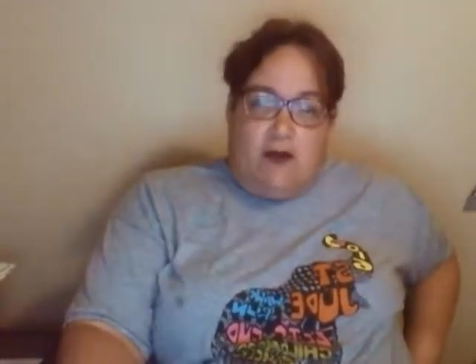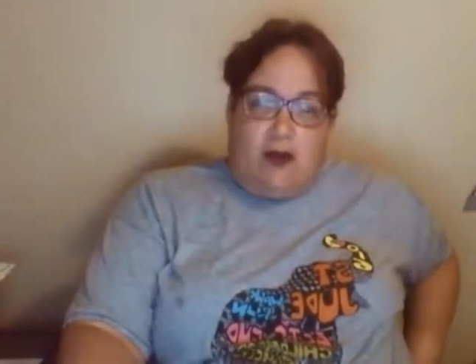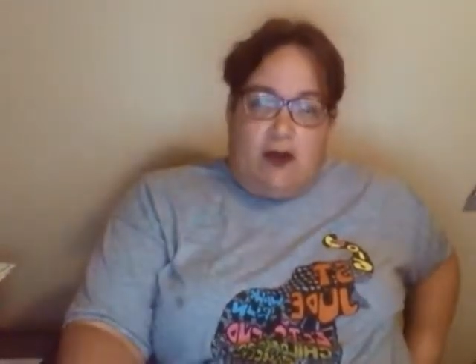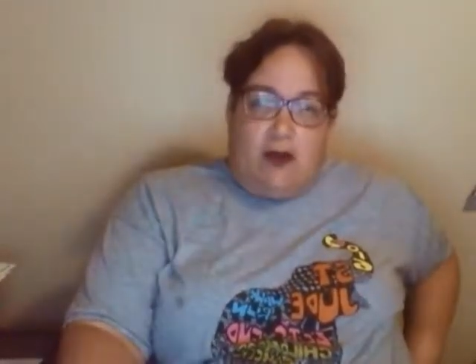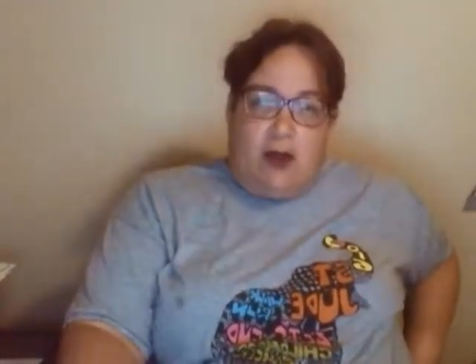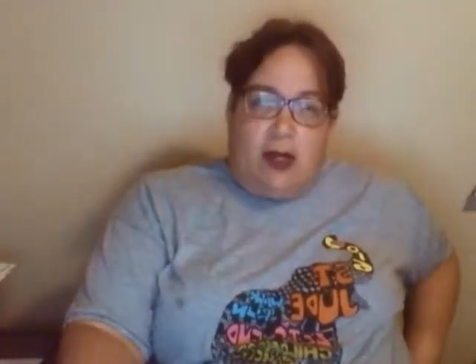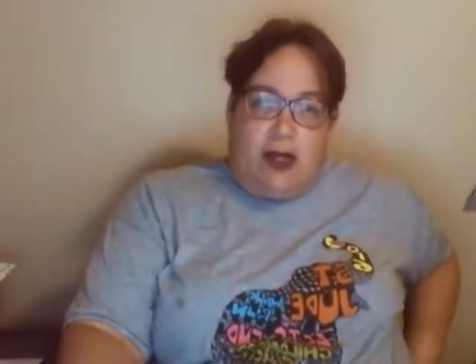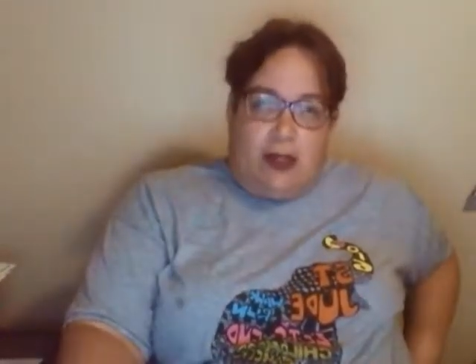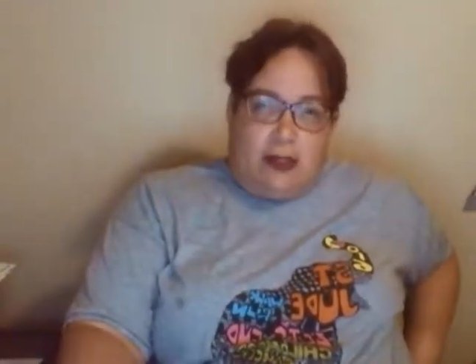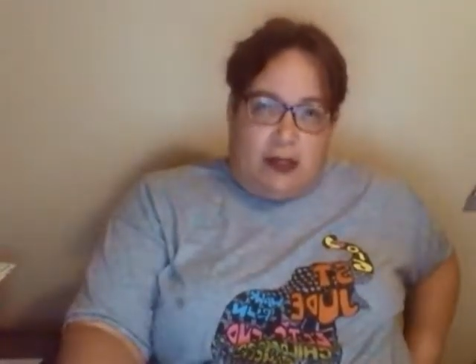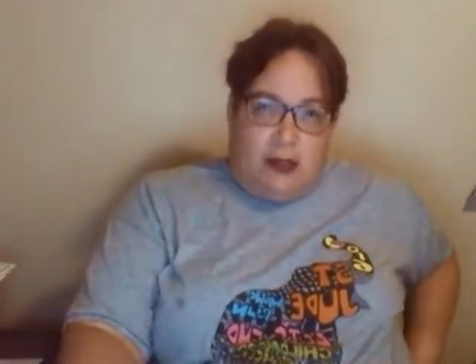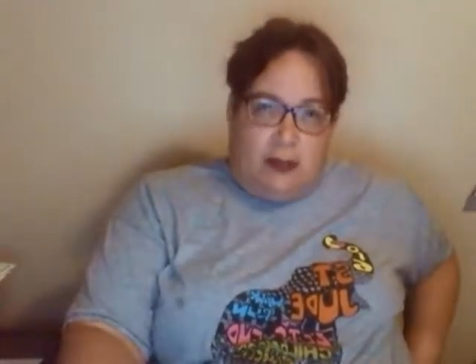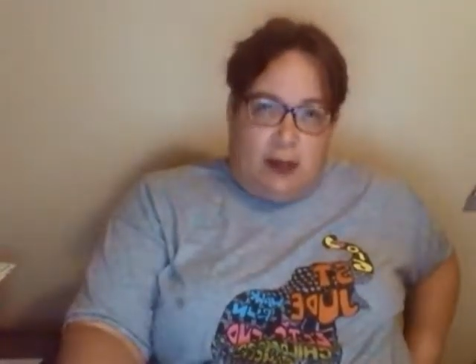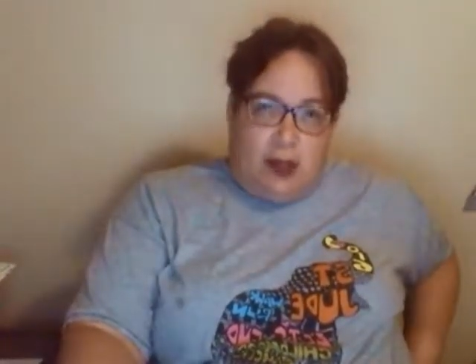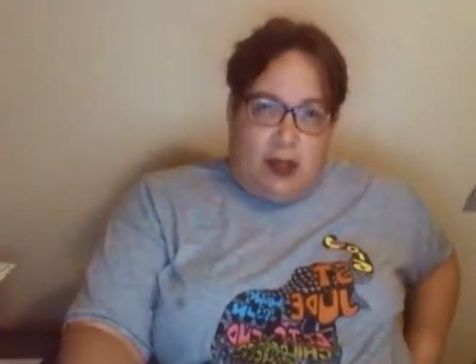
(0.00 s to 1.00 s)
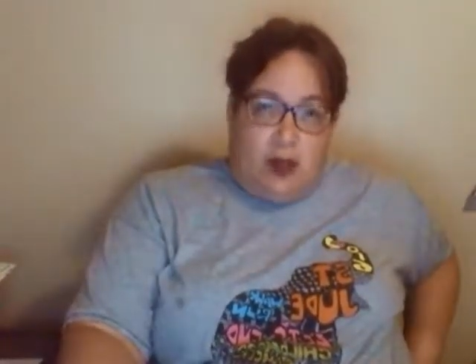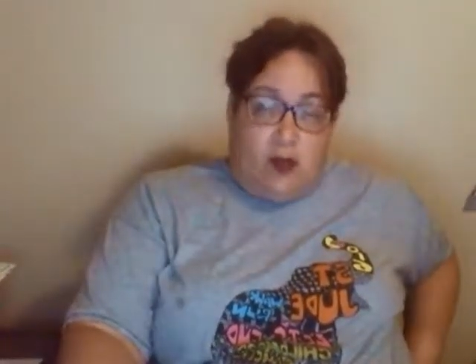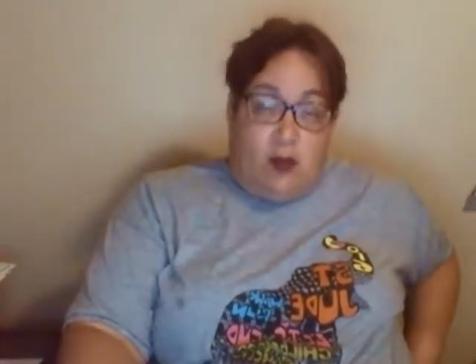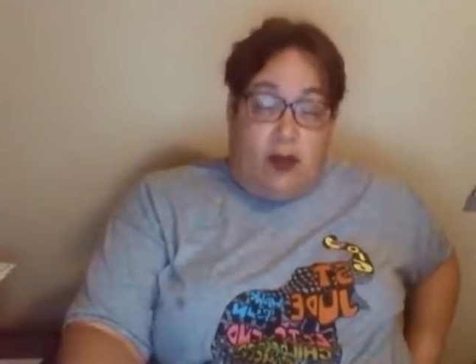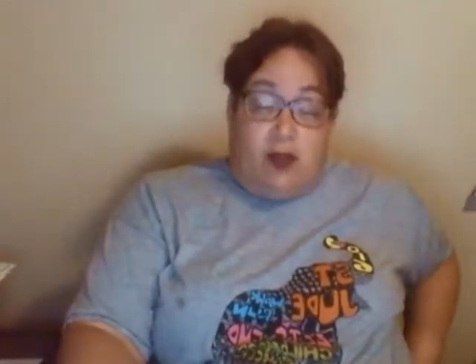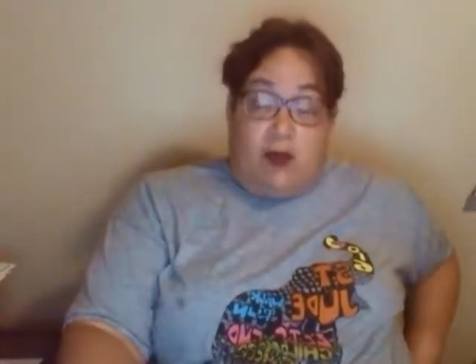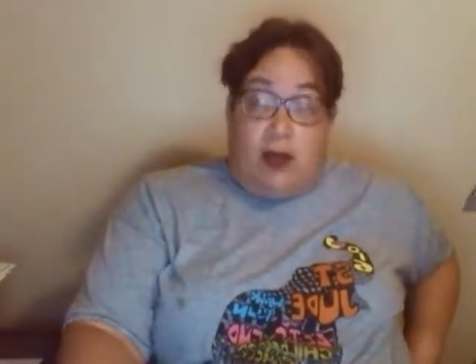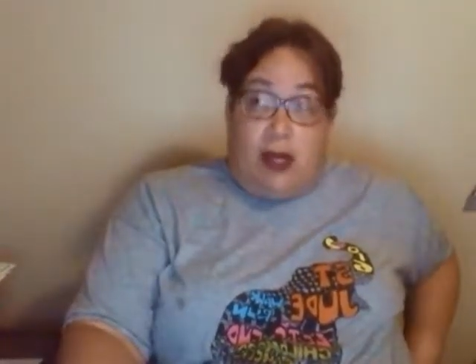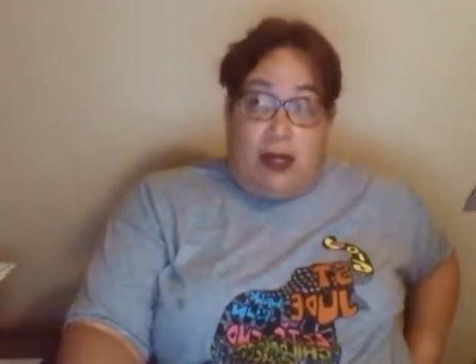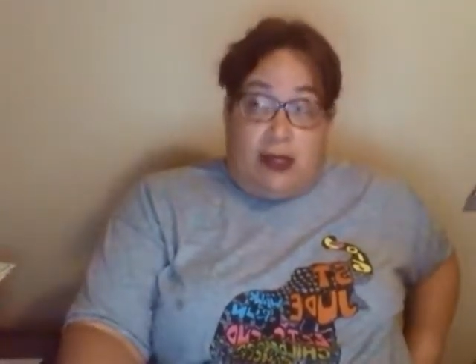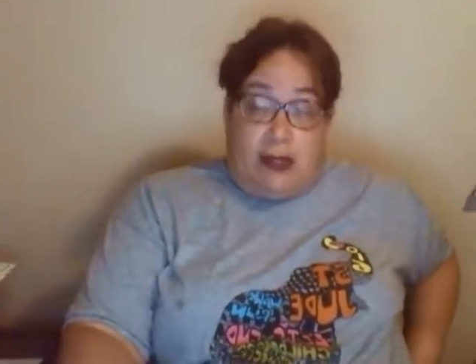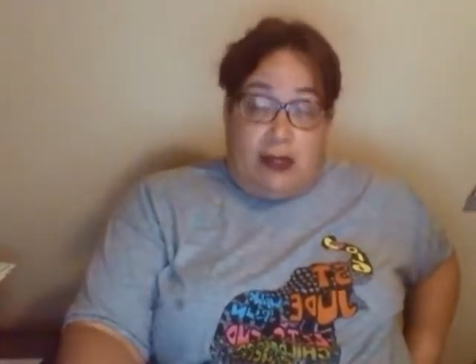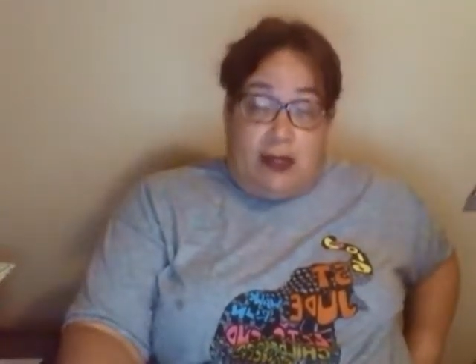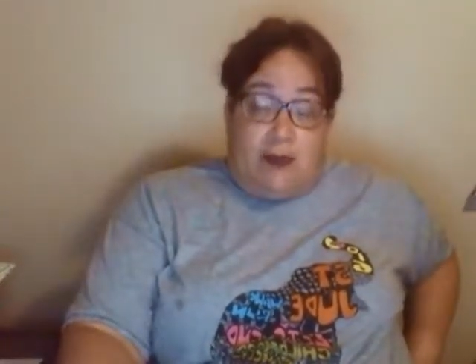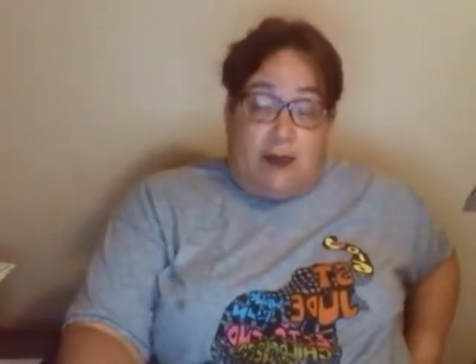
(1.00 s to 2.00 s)
when you hate somebody or when you
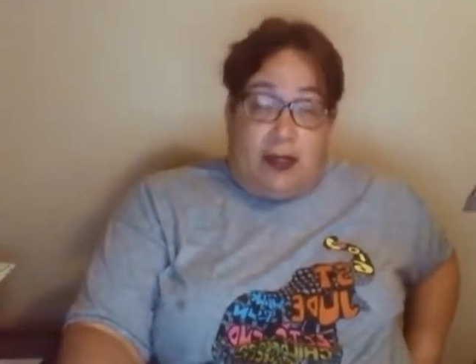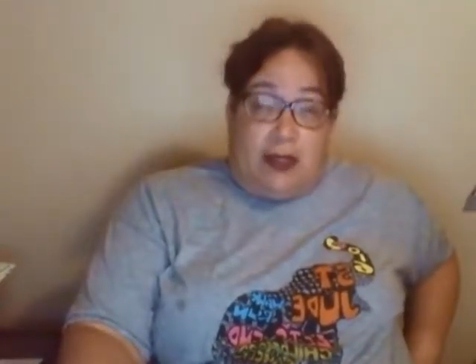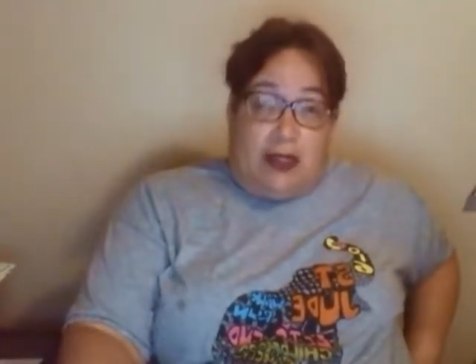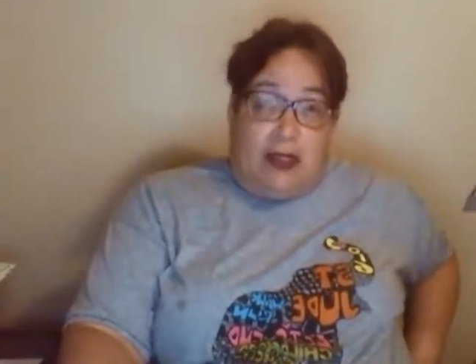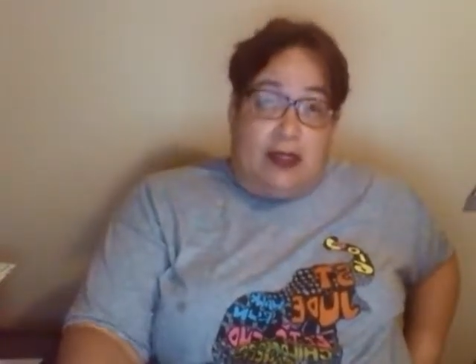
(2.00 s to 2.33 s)
hate something,